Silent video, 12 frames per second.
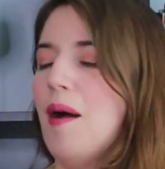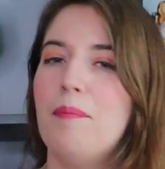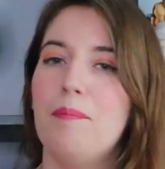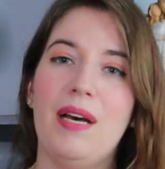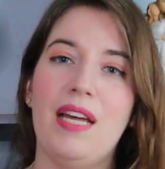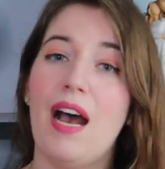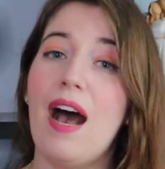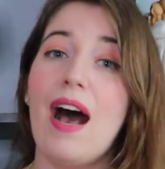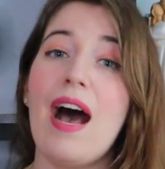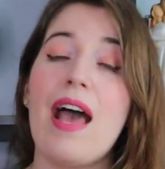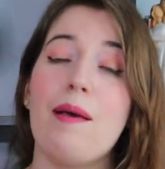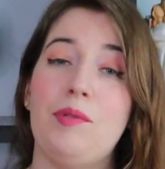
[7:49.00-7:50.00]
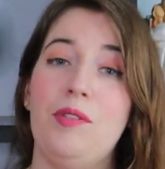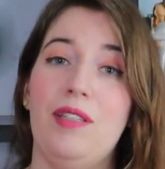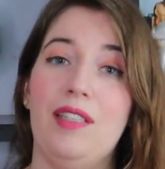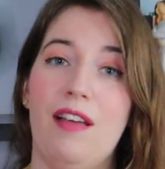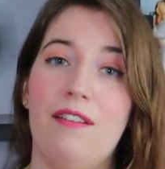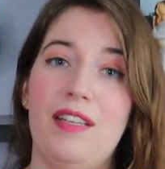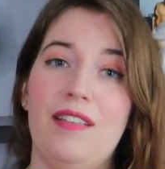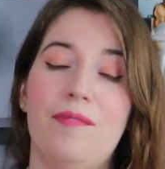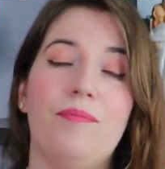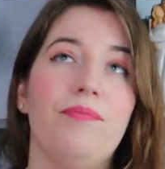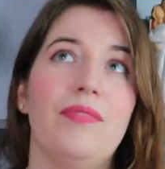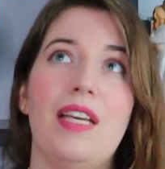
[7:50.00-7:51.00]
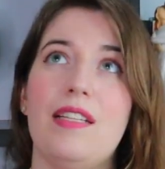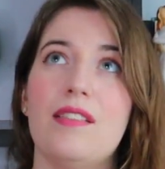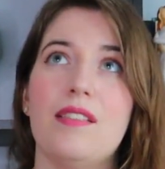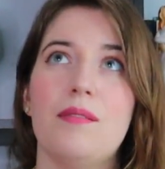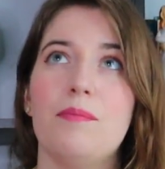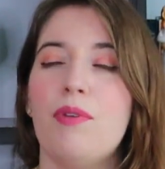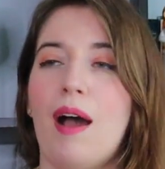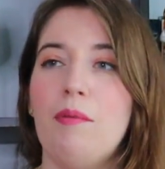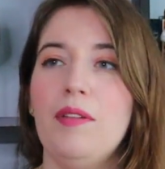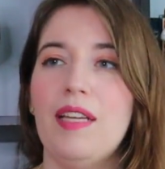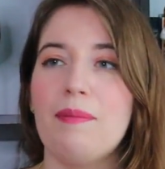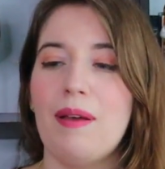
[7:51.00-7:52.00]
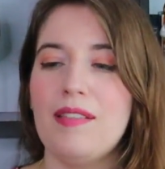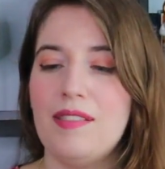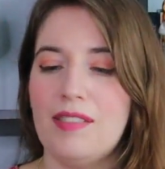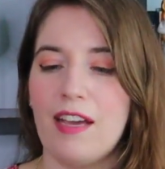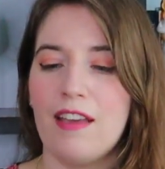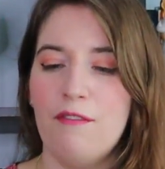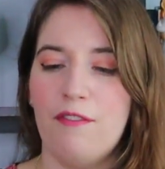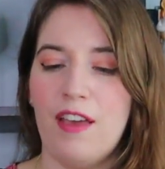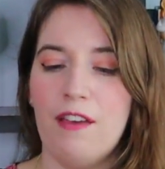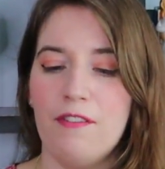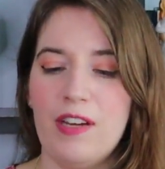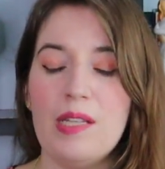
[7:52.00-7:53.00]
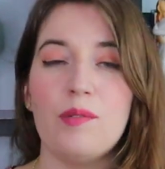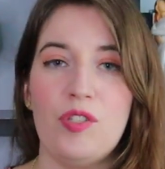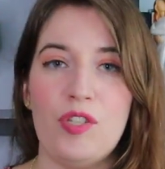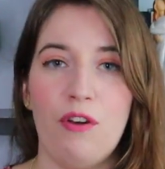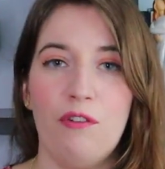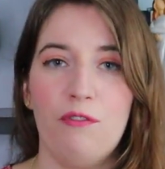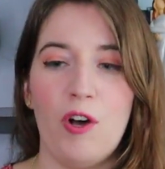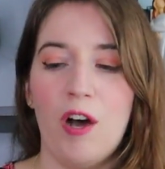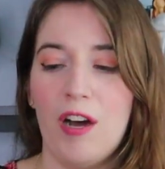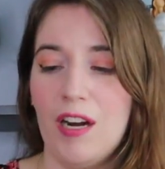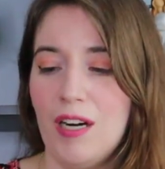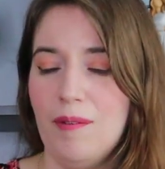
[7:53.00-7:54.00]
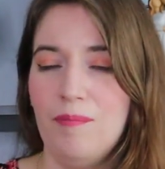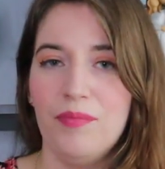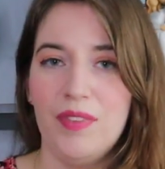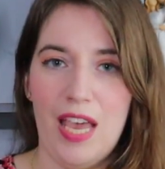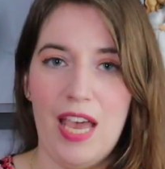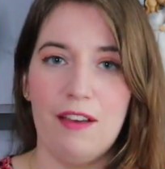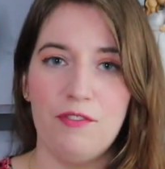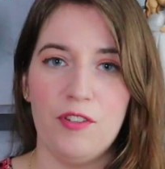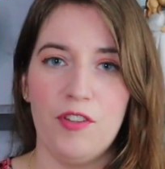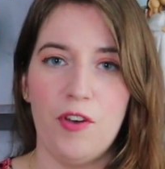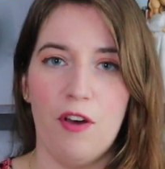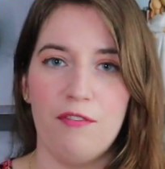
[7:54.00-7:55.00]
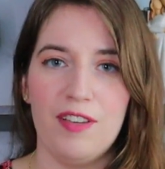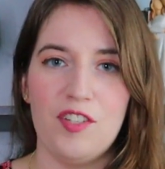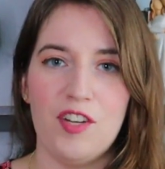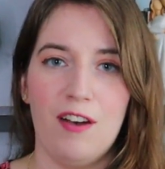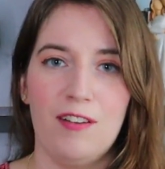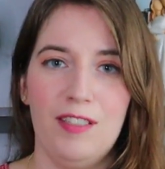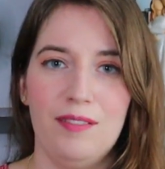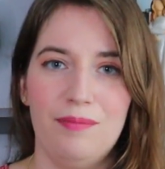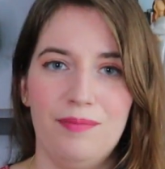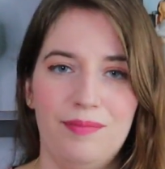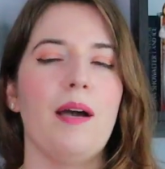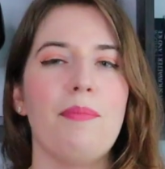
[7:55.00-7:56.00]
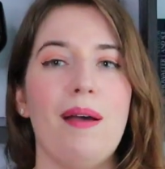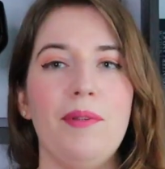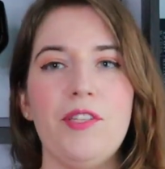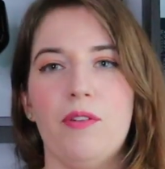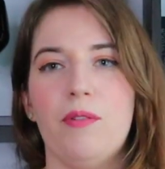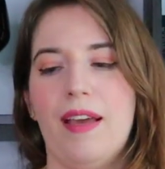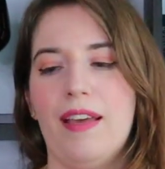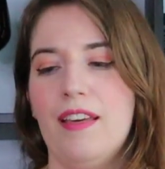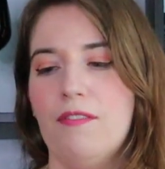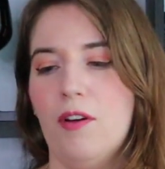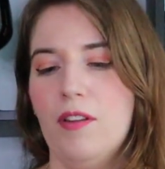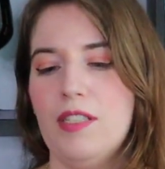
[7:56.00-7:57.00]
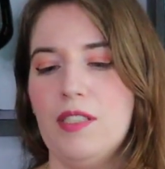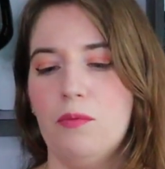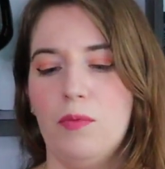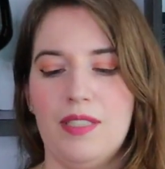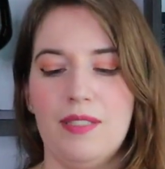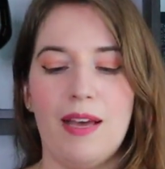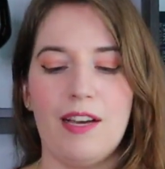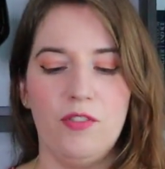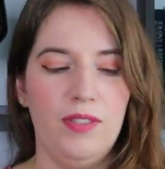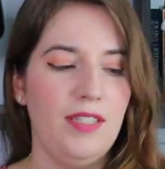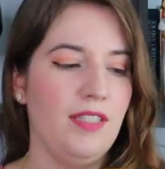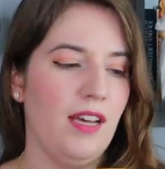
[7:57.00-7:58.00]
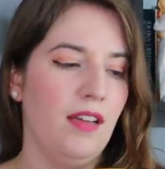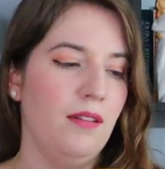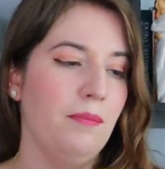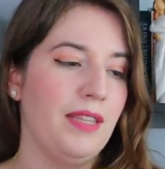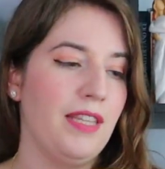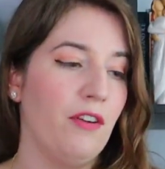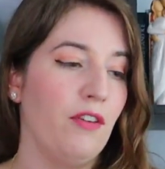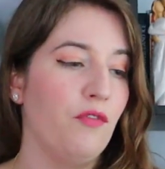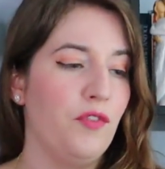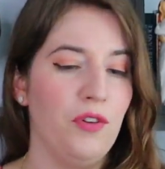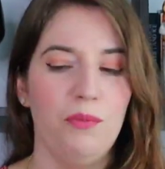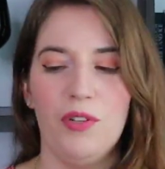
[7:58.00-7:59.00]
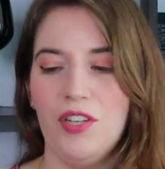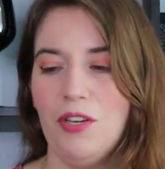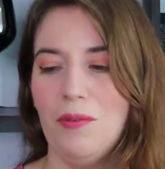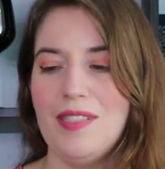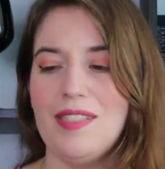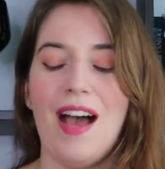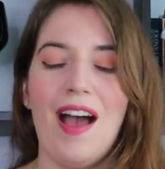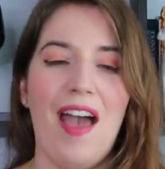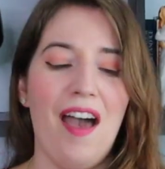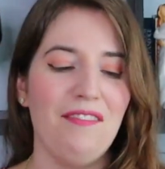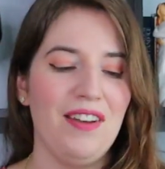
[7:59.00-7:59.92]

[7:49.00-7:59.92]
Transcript: but I absolutely love it. It's probably like my second favorite so far after the coffee and chocolate. I'll probably do a ranking of all these once I'm actually done, but there are a few more new ones that I have